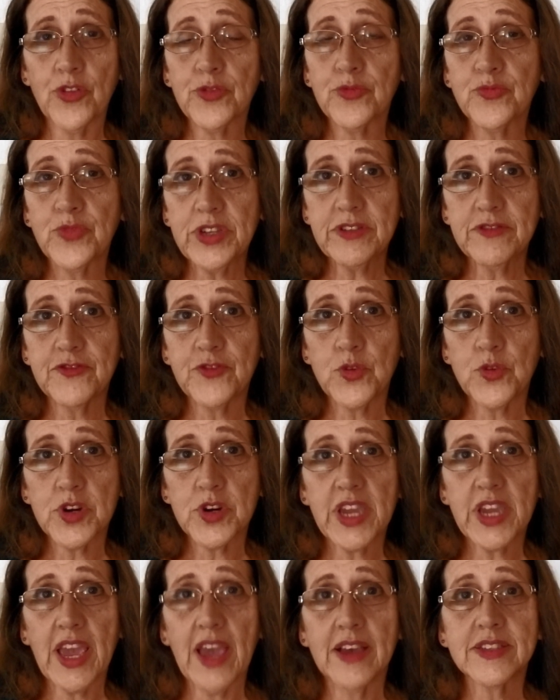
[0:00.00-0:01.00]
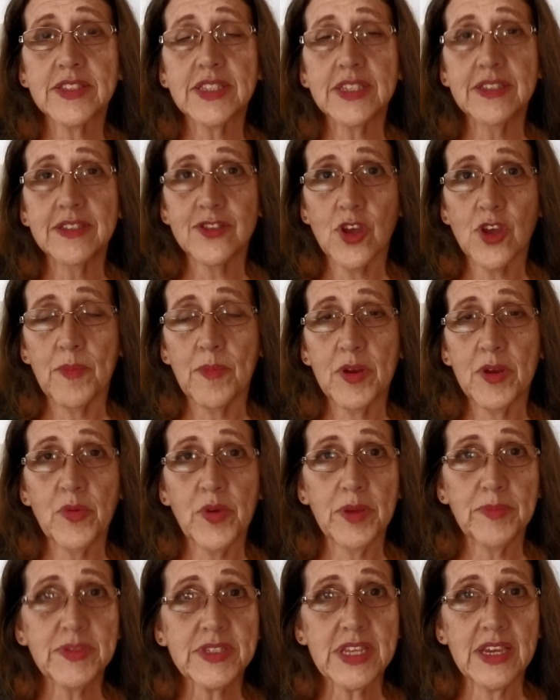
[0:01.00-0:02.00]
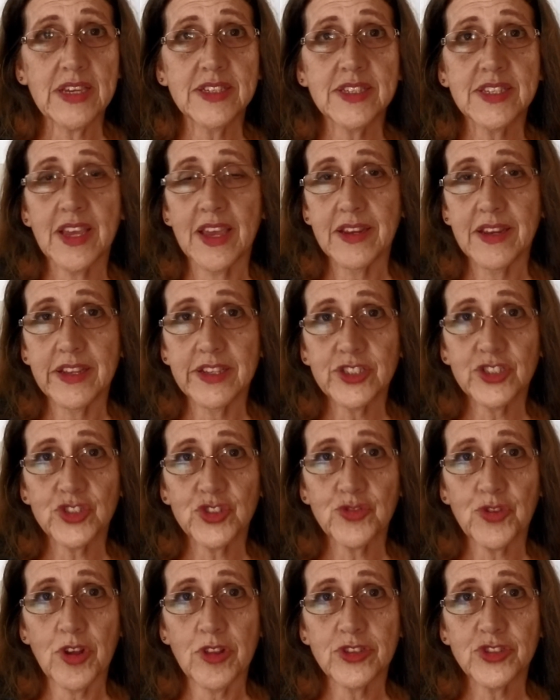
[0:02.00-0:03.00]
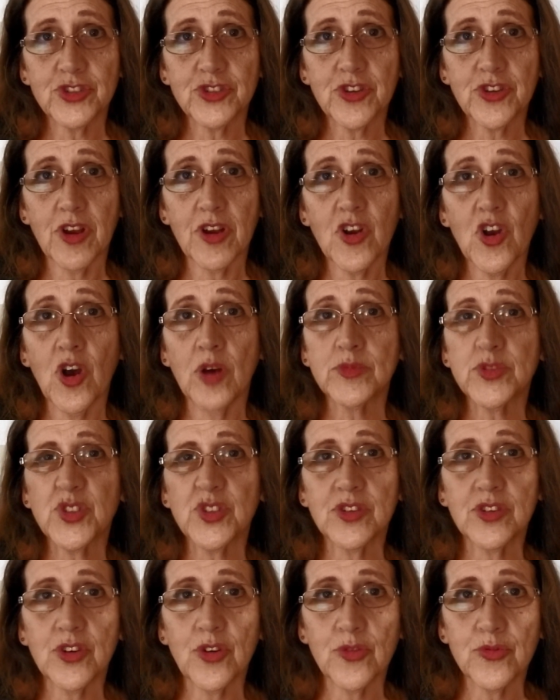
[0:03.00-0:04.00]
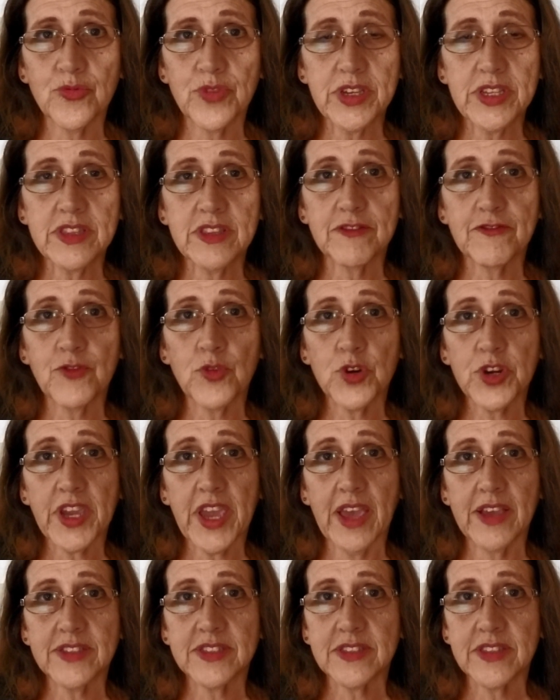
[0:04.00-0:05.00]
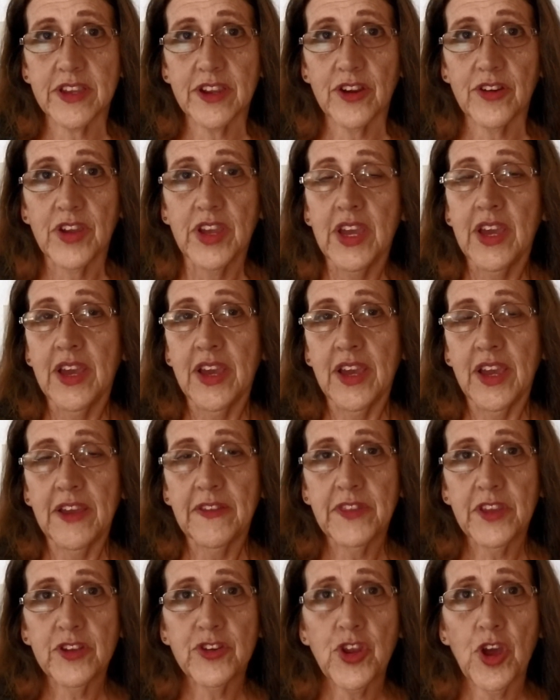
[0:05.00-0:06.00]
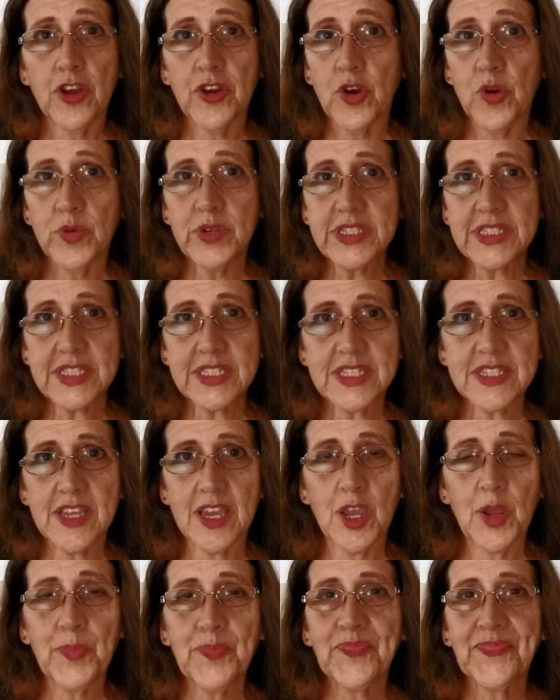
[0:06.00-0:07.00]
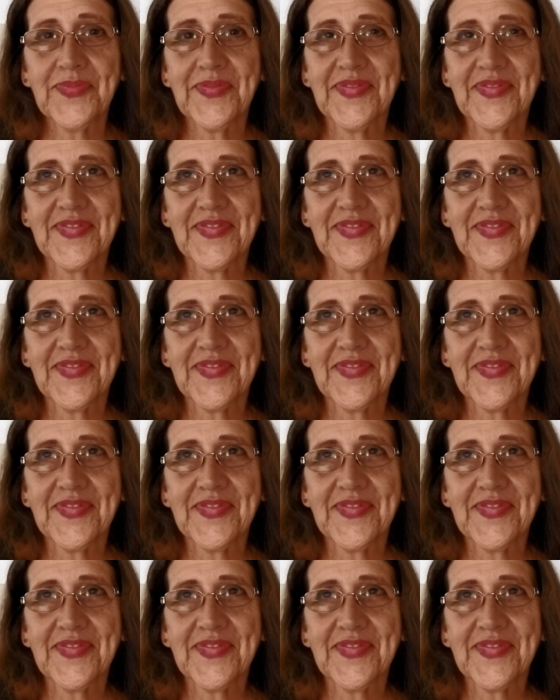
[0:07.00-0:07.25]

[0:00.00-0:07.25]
the written forecast is on my website, nhastrologer.com, so you can go read the forecast there. And they're not always the same.